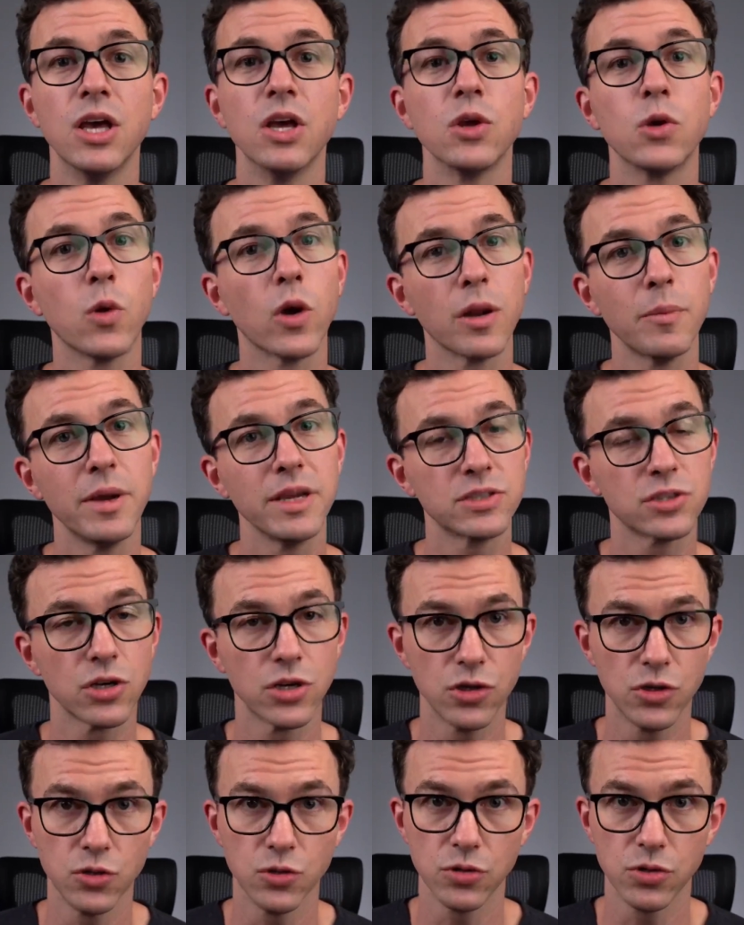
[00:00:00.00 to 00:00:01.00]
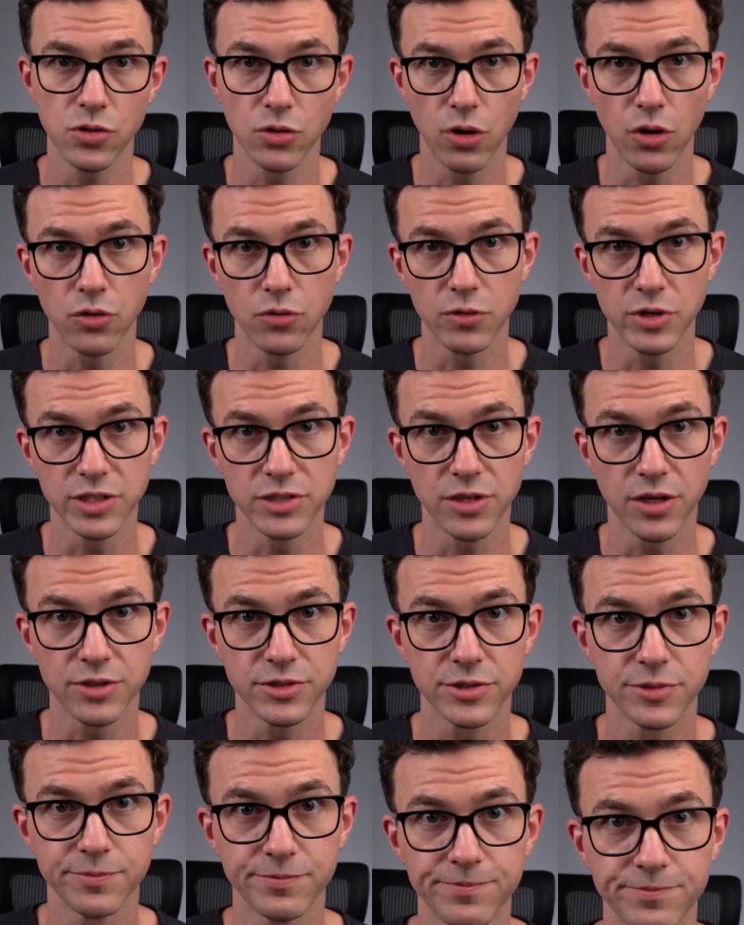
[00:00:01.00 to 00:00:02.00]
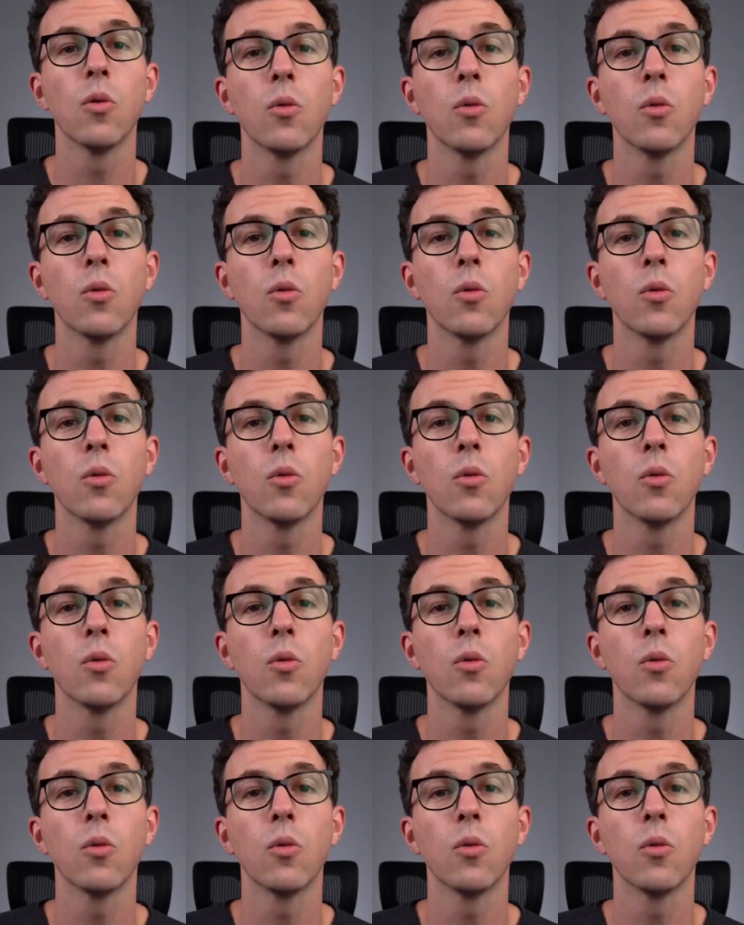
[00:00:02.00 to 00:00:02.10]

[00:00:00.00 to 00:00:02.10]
you wanna make sure to do your own research.